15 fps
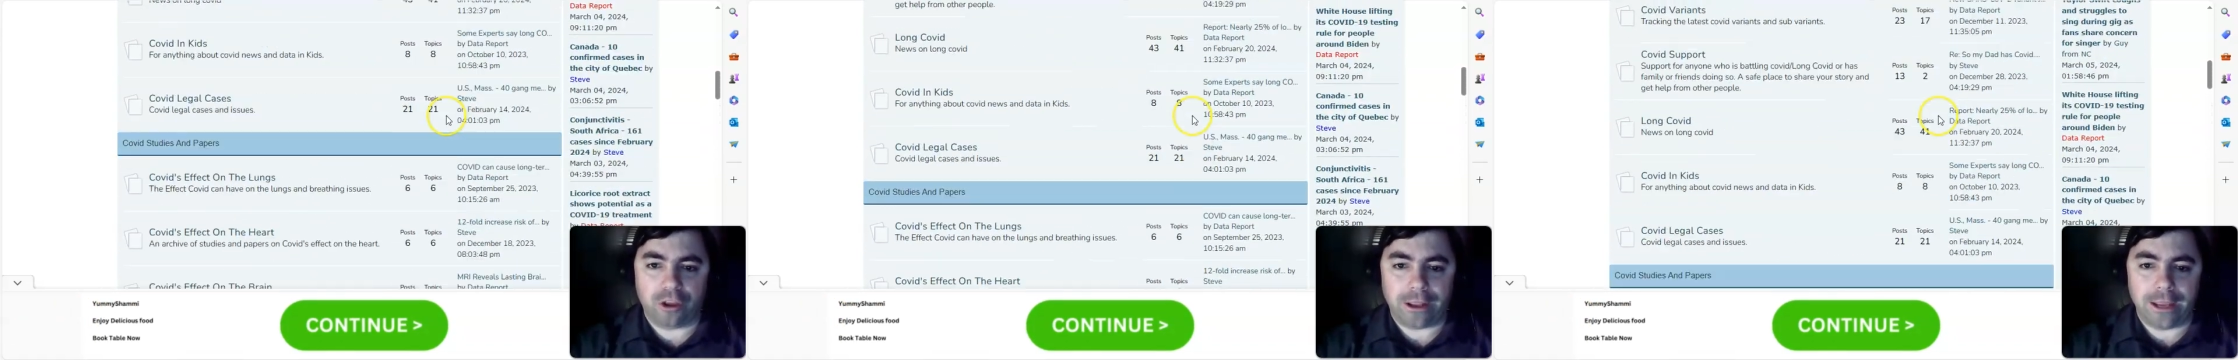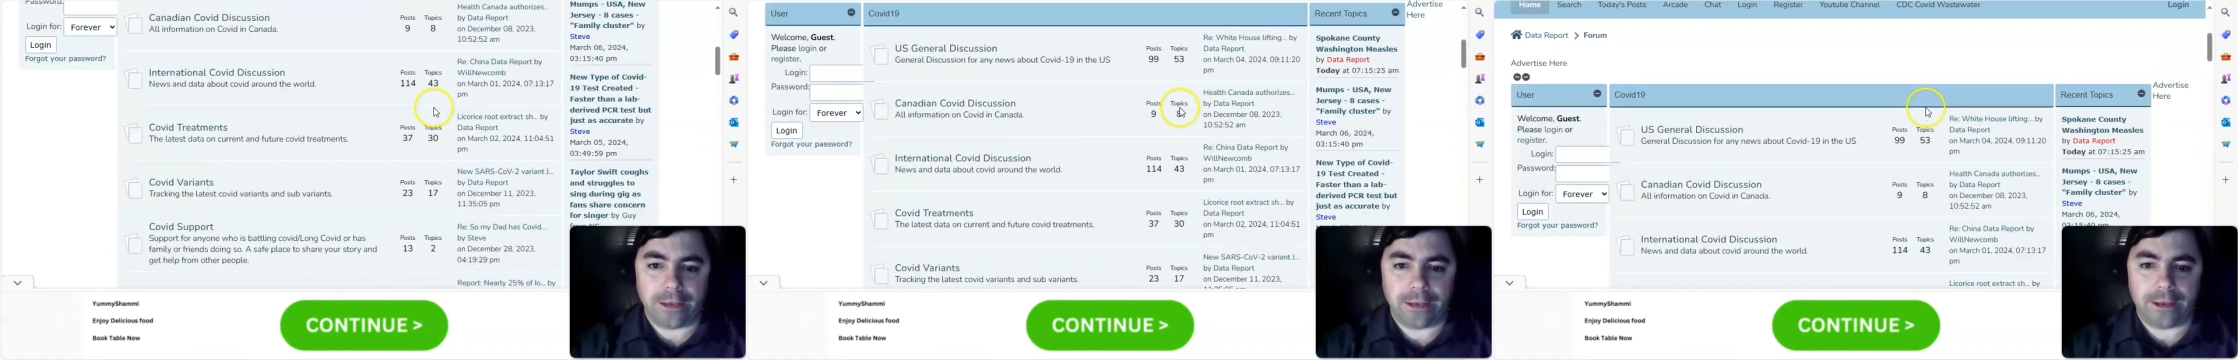
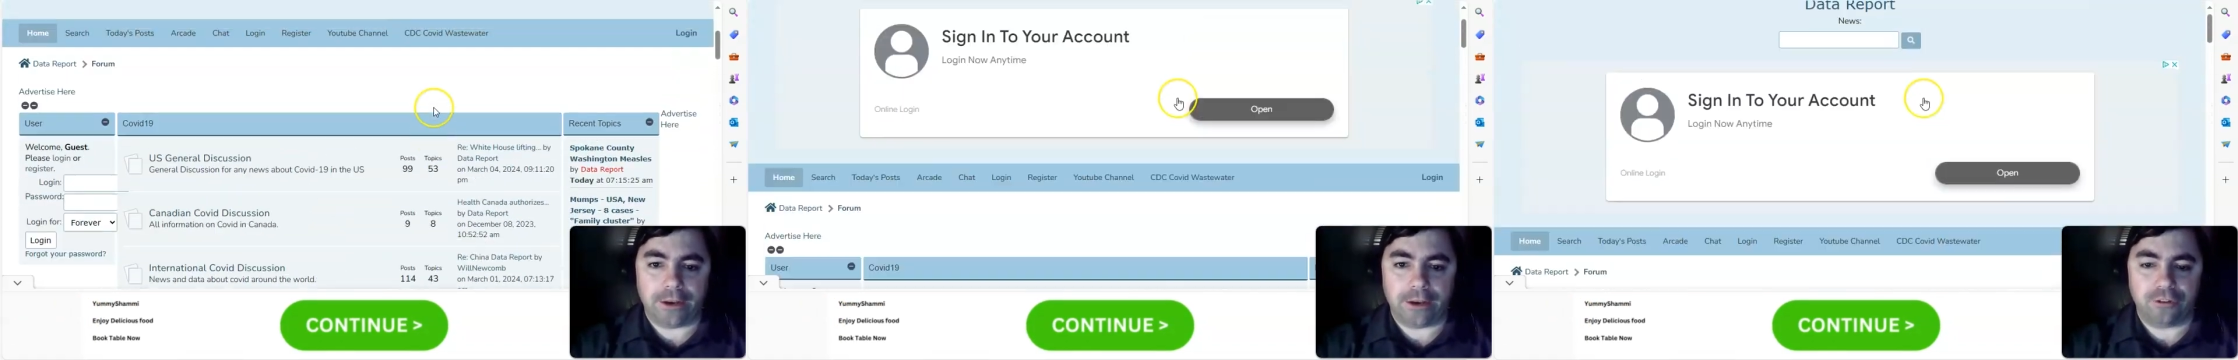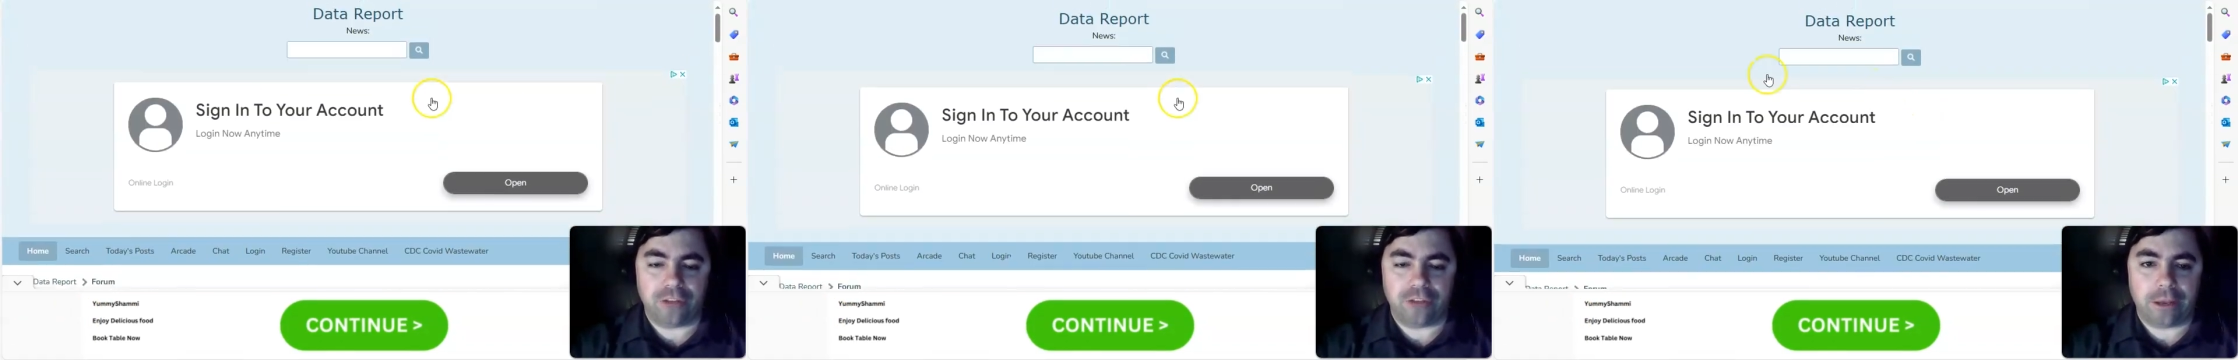Again, that
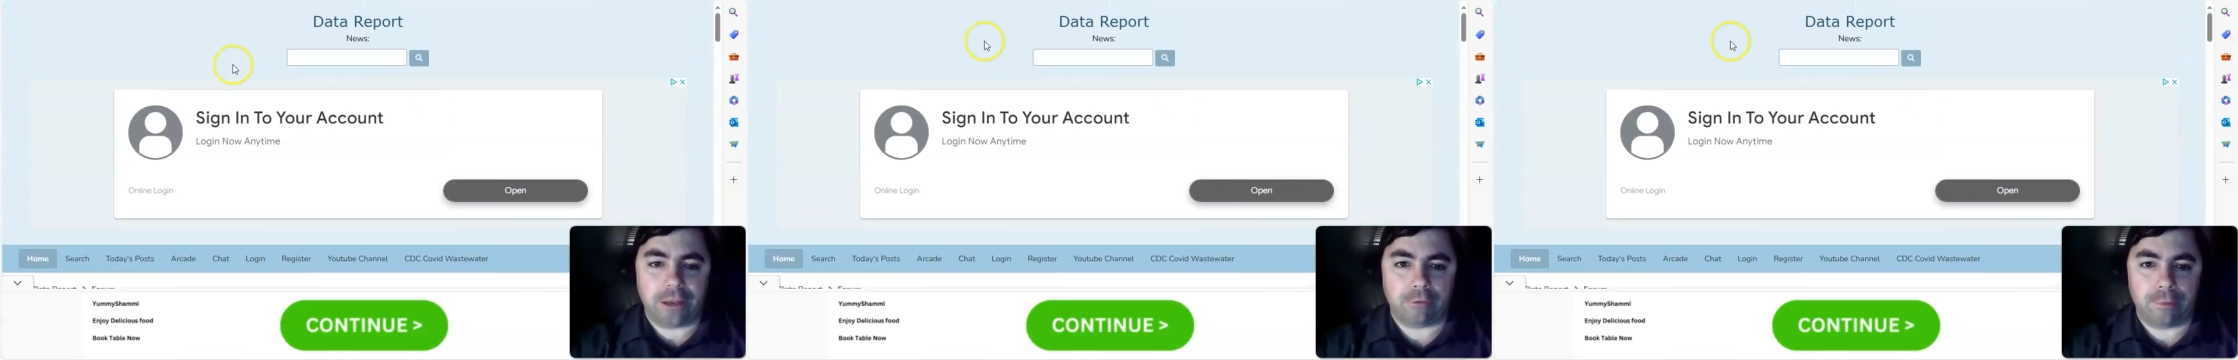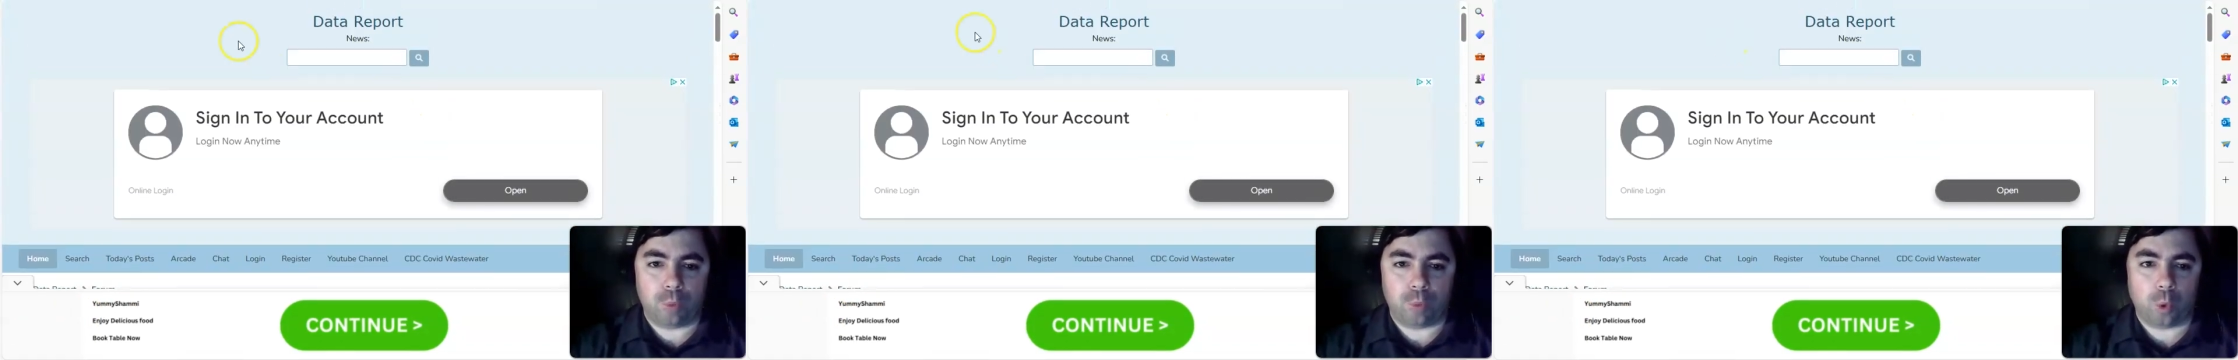is
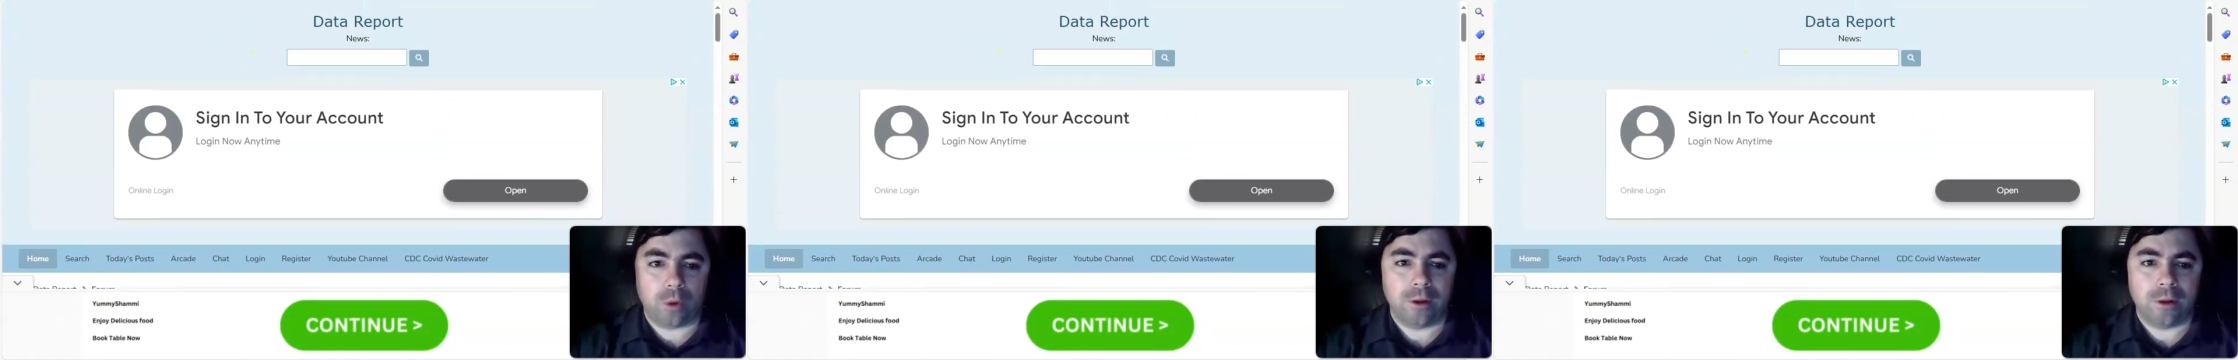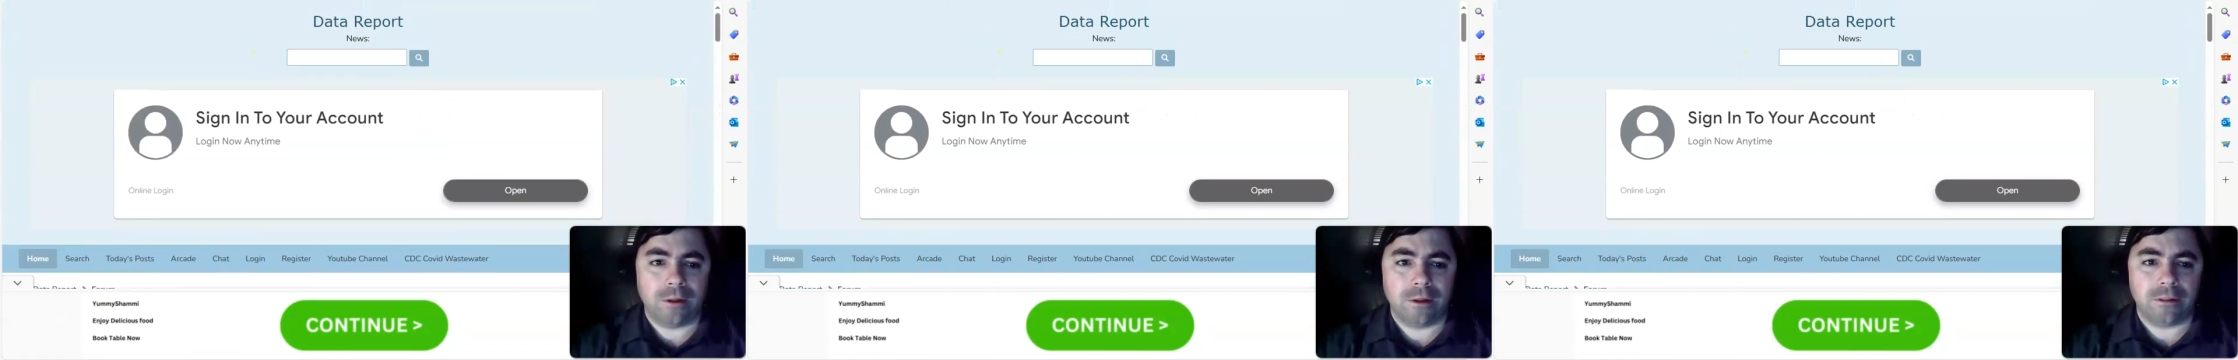
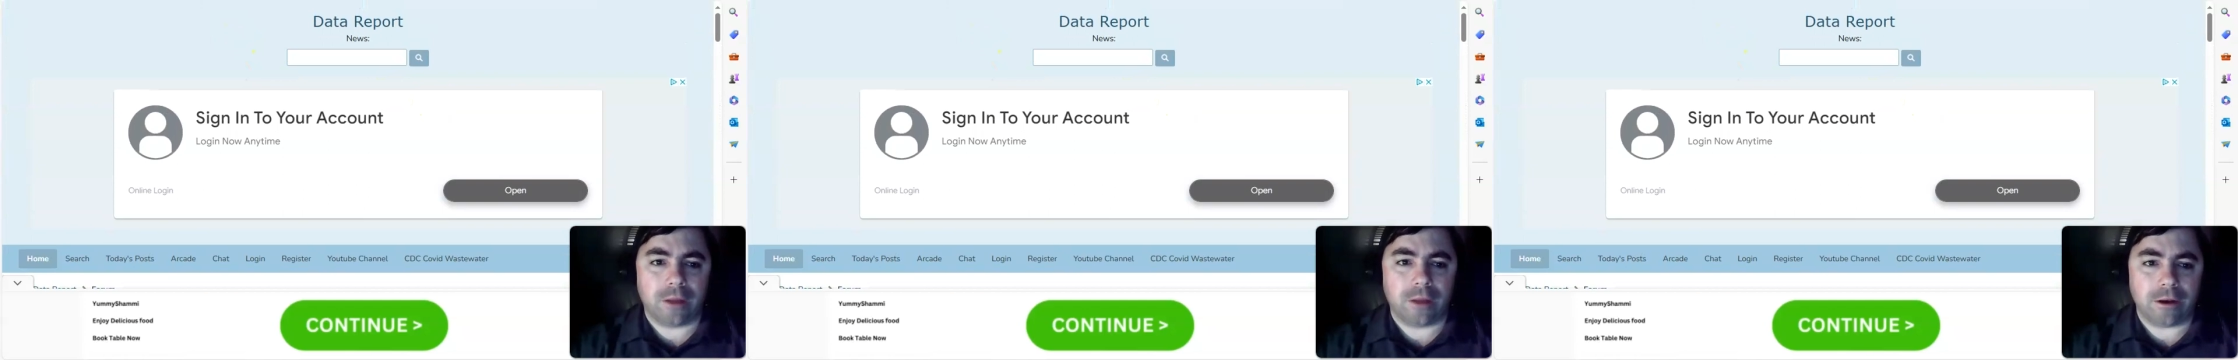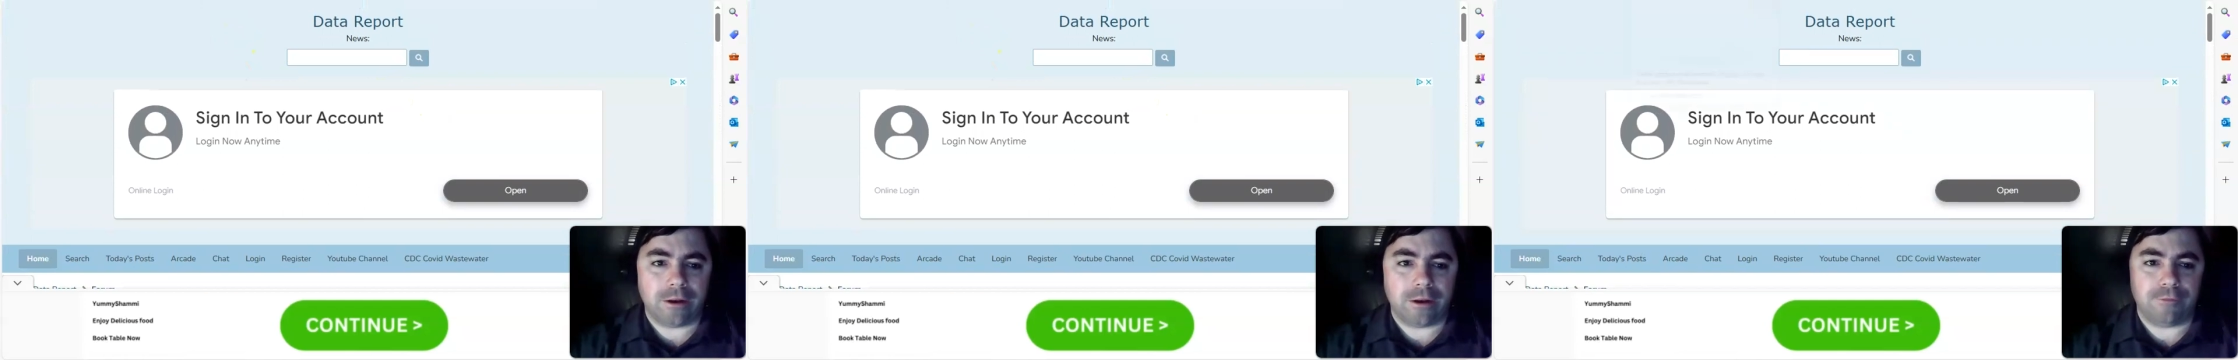
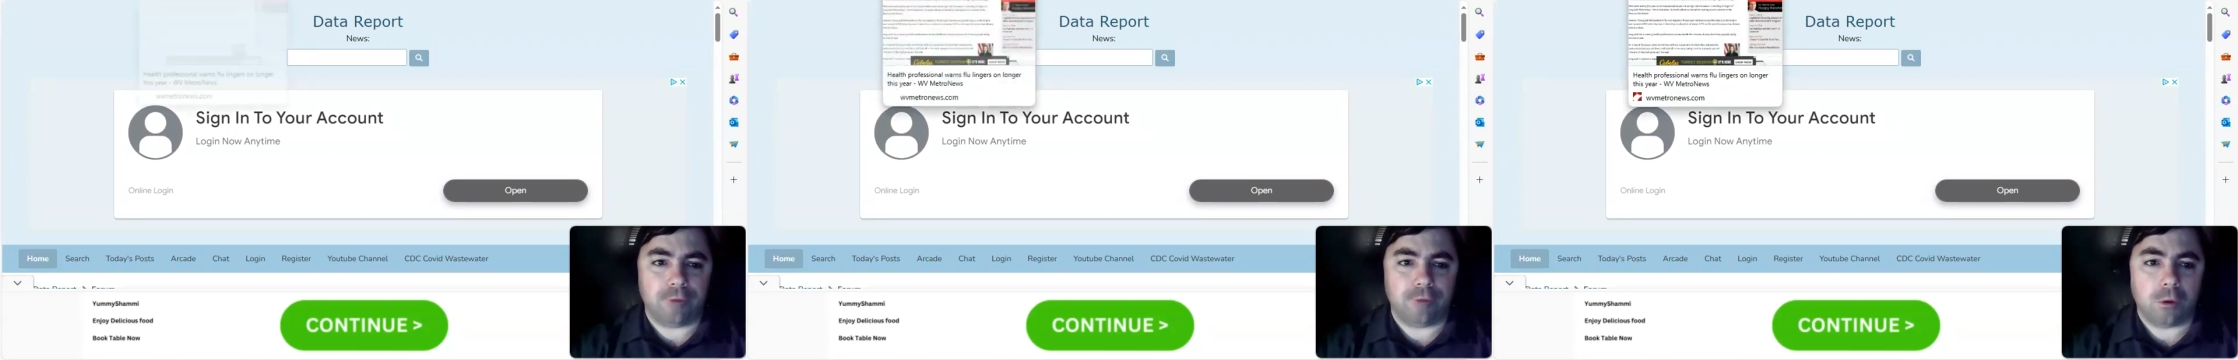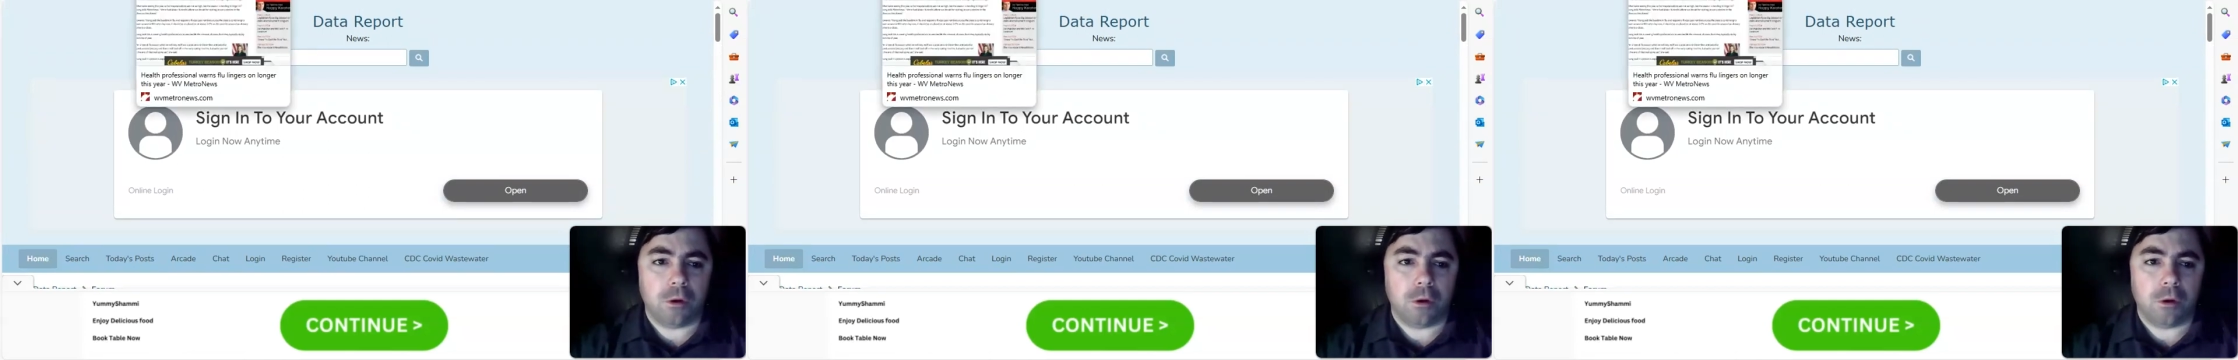datareport.info.